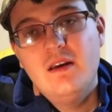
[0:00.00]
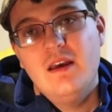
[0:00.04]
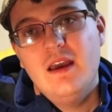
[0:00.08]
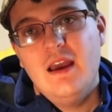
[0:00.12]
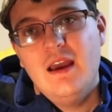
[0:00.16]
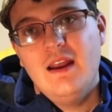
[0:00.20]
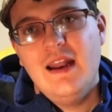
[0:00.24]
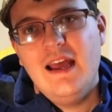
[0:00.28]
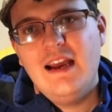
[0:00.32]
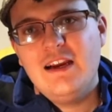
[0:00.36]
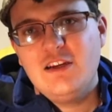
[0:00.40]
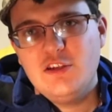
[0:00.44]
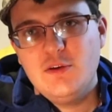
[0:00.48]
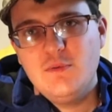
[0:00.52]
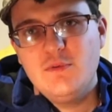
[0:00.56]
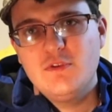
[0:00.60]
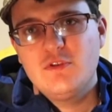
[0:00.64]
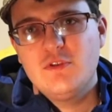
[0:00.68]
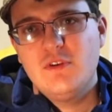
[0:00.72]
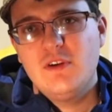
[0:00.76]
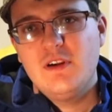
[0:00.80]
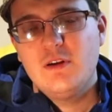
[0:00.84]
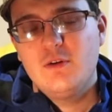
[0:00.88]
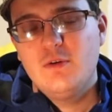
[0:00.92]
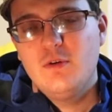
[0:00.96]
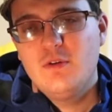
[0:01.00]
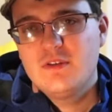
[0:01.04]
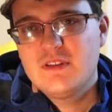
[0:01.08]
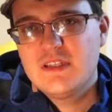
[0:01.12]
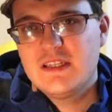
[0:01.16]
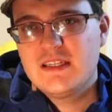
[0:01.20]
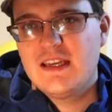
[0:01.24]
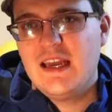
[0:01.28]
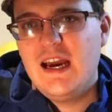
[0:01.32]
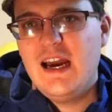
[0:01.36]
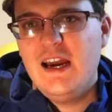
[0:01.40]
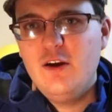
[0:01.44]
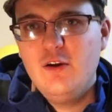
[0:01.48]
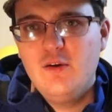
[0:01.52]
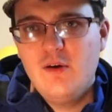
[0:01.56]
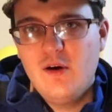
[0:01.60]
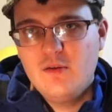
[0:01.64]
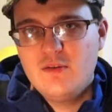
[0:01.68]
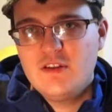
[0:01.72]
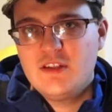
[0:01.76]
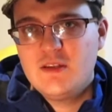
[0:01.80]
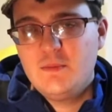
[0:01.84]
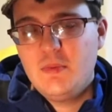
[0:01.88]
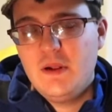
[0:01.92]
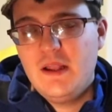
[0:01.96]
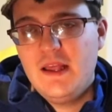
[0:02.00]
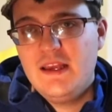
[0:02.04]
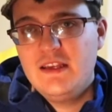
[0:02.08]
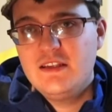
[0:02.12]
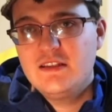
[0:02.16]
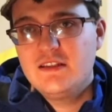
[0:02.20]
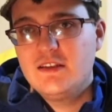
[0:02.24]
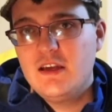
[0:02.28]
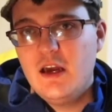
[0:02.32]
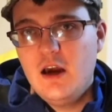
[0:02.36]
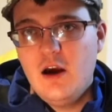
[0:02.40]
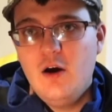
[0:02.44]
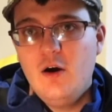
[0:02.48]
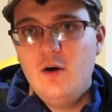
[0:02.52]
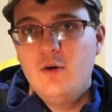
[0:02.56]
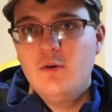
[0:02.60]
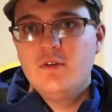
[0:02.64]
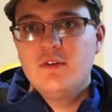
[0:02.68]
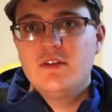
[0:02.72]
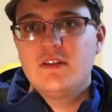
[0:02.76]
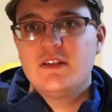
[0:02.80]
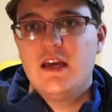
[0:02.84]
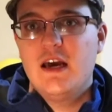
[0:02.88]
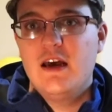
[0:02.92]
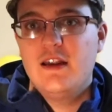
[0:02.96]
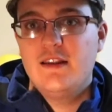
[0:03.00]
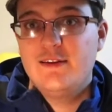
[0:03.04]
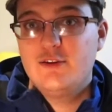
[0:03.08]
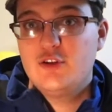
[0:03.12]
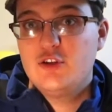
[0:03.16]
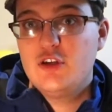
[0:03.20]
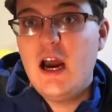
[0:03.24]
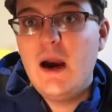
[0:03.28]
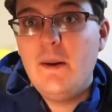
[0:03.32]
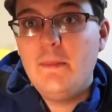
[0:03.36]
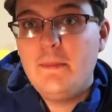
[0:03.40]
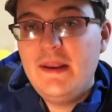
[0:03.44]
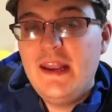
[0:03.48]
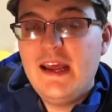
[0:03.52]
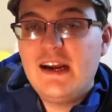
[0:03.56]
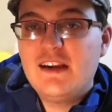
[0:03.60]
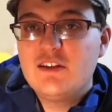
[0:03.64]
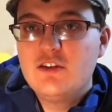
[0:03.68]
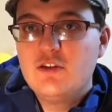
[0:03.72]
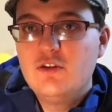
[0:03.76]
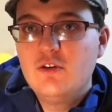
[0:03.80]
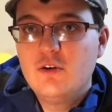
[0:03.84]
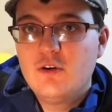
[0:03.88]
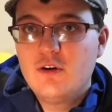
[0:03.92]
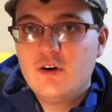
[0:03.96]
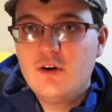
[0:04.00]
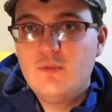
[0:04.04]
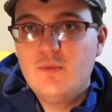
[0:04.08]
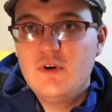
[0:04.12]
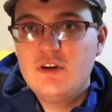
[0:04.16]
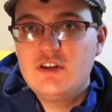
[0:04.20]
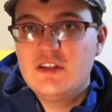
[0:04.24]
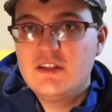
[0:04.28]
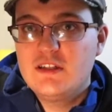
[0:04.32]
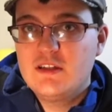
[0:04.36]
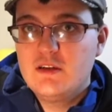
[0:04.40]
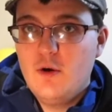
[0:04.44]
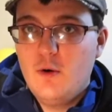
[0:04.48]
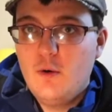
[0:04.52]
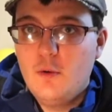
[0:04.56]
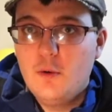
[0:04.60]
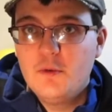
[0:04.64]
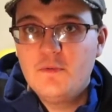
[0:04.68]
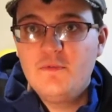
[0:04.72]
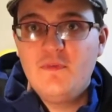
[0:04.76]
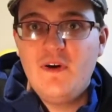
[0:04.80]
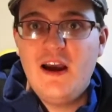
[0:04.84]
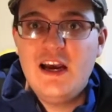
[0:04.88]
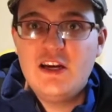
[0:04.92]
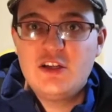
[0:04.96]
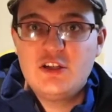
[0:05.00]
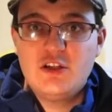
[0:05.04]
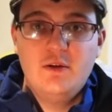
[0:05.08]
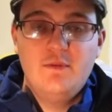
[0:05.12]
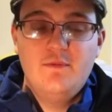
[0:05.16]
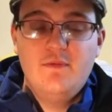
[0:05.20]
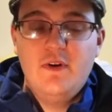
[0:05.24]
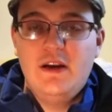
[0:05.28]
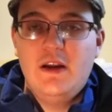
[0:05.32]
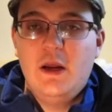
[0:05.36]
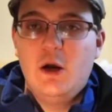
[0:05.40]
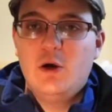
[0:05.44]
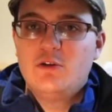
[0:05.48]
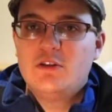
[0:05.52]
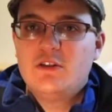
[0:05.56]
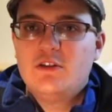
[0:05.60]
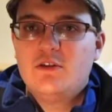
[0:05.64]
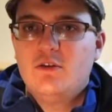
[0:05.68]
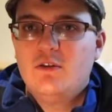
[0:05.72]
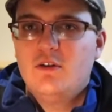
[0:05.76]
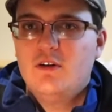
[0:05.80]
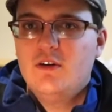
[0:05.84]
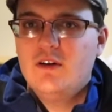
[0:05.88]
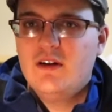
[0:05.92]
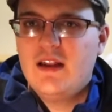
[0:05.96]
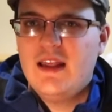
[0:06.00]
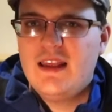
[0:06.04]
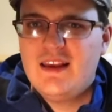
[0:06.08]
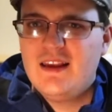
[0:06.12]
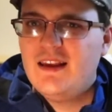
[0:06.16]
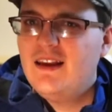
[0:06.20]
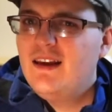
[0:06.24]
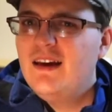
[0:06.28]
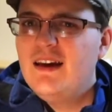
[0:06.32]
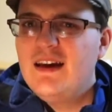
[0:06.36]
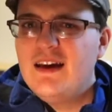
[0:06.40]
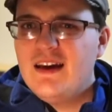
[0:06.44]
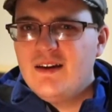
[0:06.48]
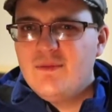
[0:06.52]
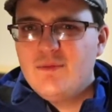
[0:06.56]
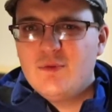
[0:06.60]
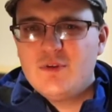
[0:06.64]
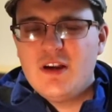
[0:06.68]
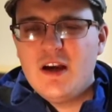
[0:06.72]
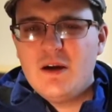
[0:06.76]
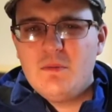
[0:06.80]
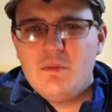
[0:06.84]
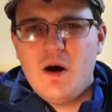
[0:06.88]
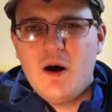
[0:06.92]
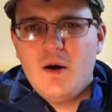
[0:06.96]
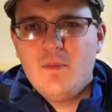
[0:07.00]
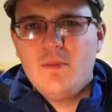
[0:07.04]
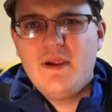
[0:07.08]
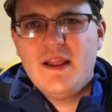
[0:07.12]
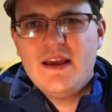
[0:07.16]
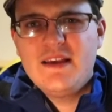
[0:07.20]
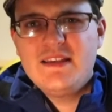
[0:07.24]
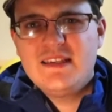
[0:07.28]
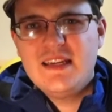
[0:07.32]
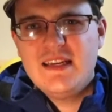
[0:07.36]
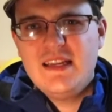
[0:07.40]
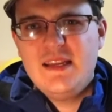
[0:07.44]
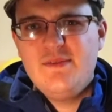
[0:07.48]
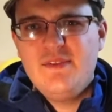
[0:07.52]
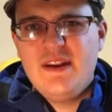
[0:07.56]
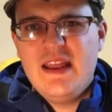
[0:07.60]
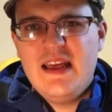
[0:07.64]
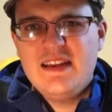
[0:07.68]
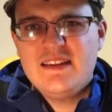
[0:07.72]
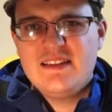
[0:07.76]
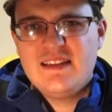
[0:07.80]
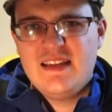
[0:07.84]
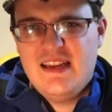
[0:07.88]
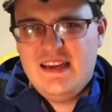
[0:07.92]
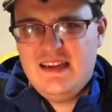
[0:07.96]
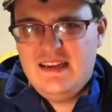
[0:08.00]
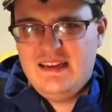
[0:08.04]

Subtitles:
And actually what's really cool is this guy who owns the place owns the shop next door, which is an old-fashioned video store. We're talking about a place that even has